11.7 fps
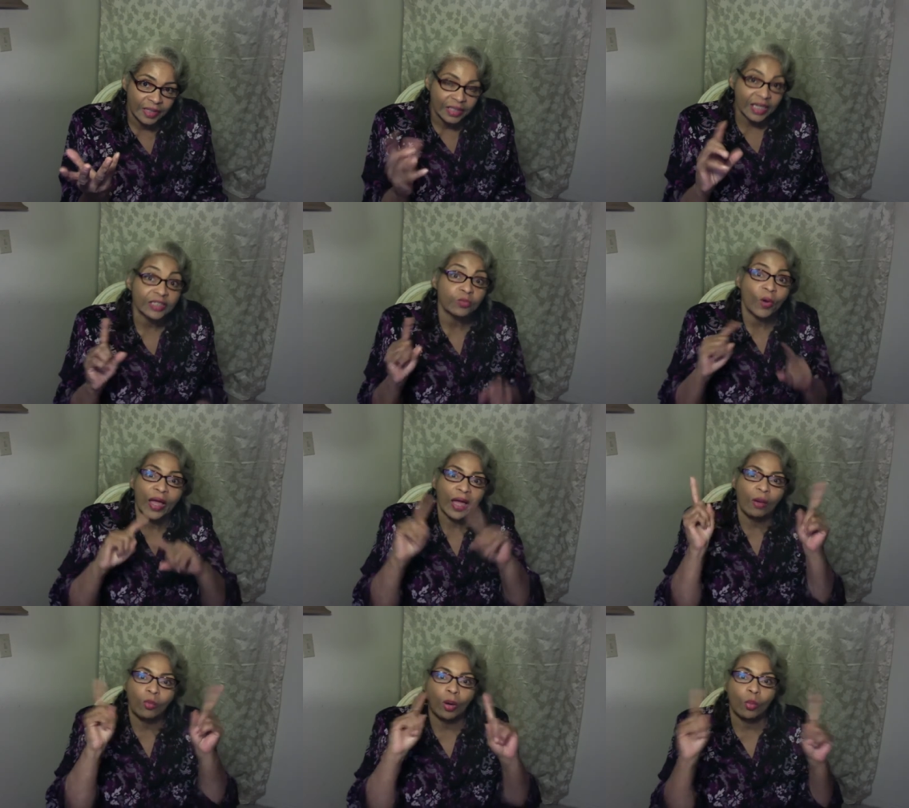That's why
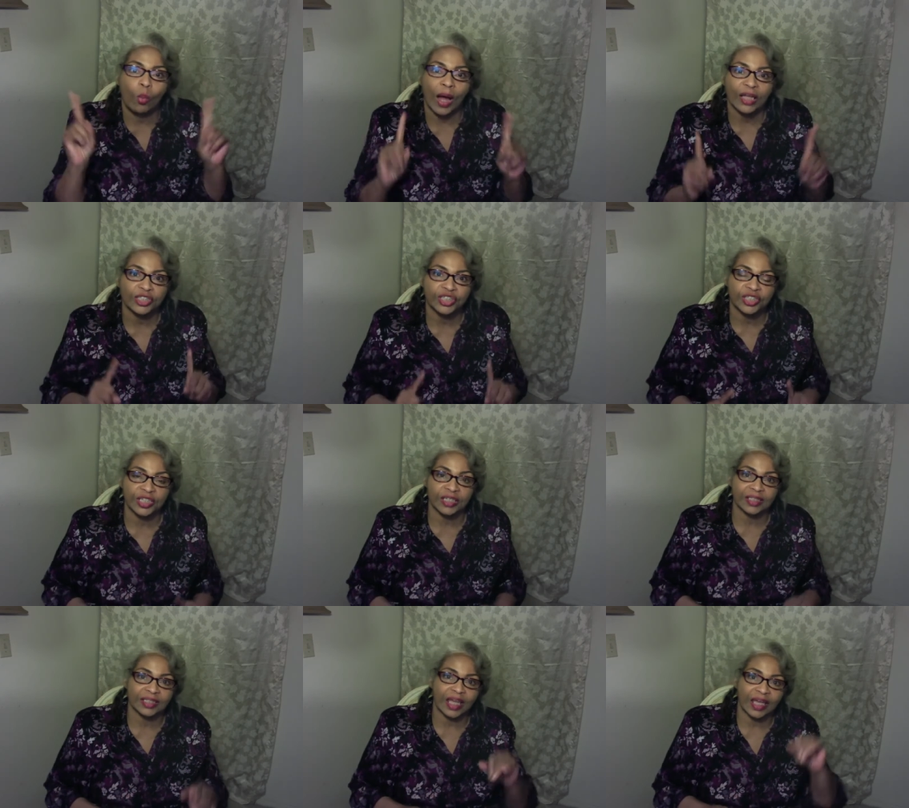I won't watch
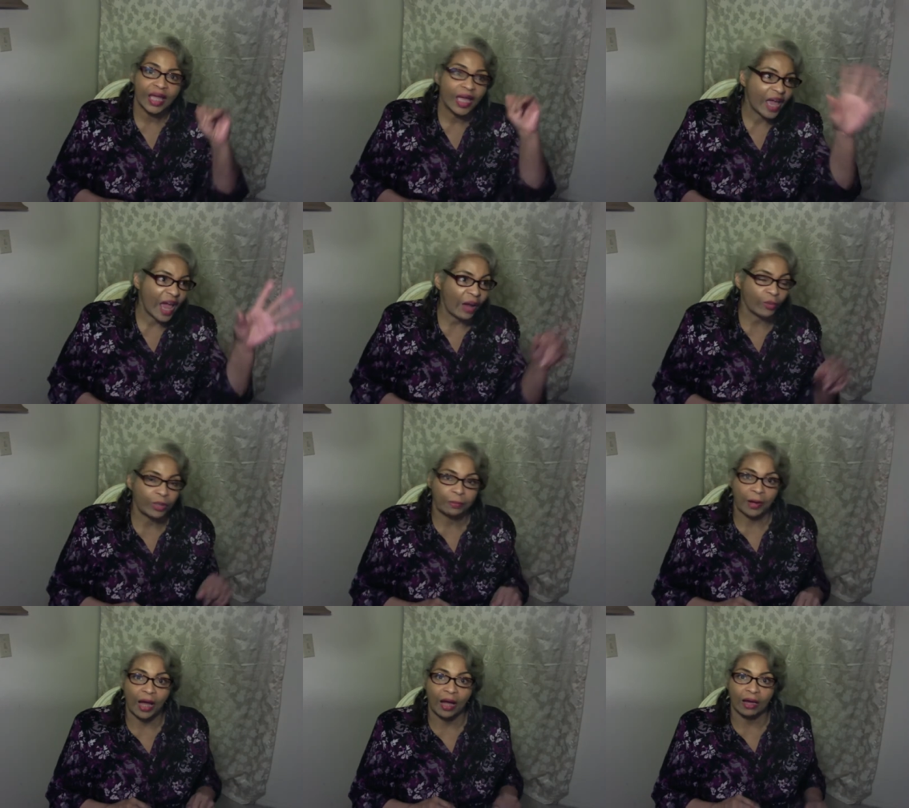things like Harry
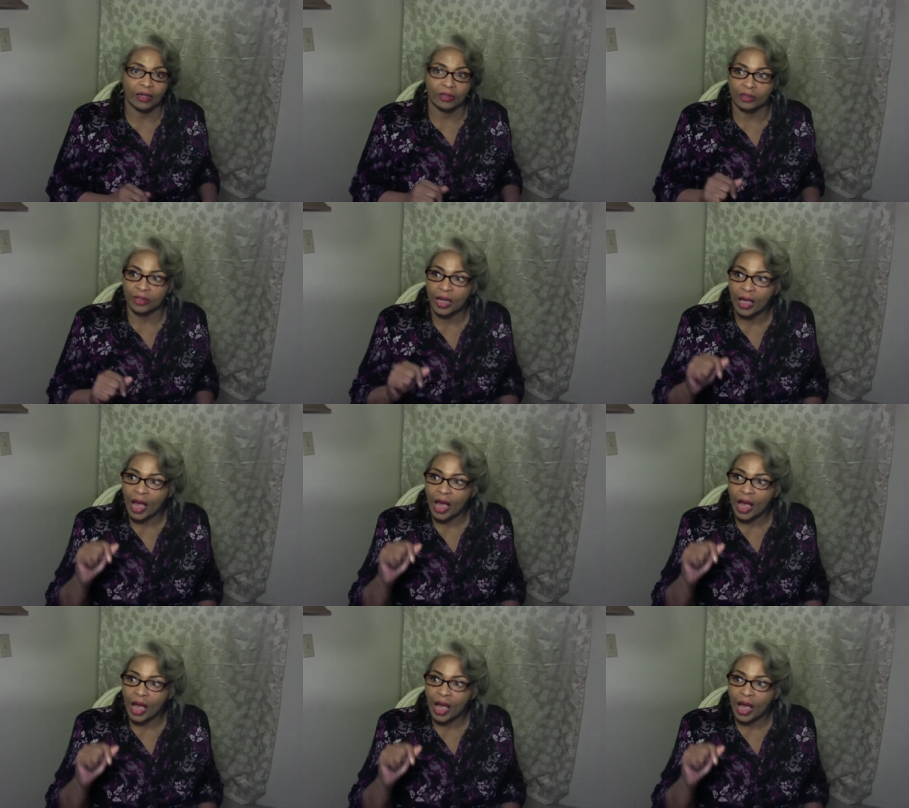Potter.